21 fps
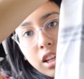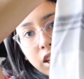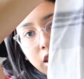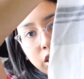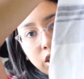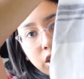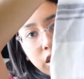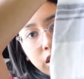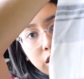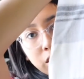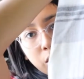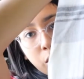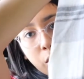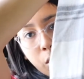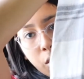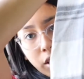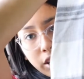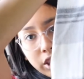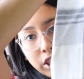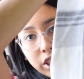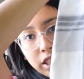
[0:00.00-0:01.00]
She is
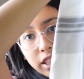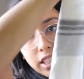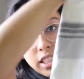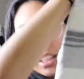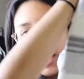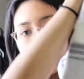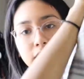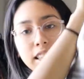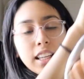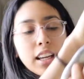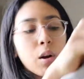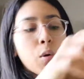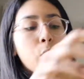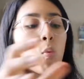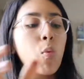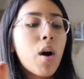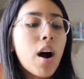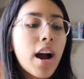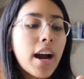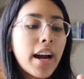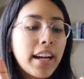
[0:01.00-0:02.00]
gorgeous. It's like
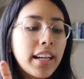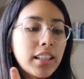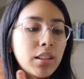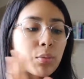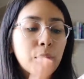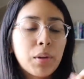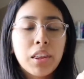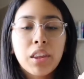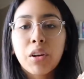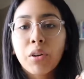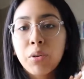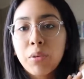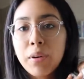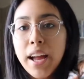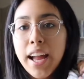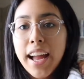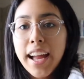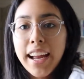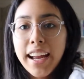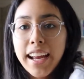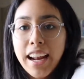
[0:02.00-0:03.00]
white with
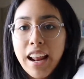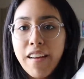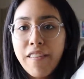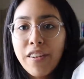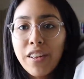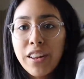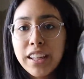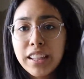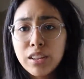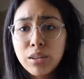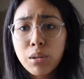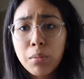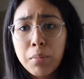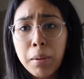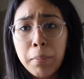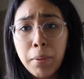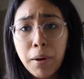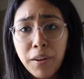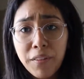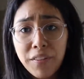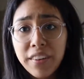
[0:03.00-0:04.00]
gray, and I feel like this would be
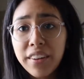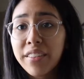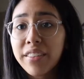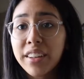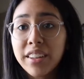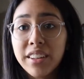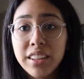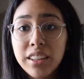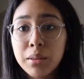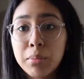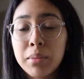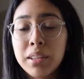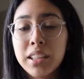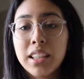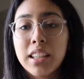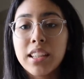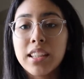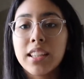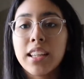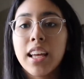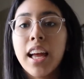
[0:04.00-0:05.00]
perfect for Christmas
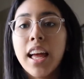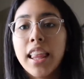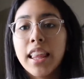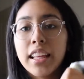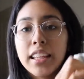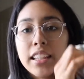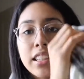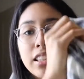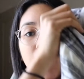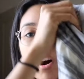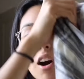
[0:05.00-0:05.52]
because these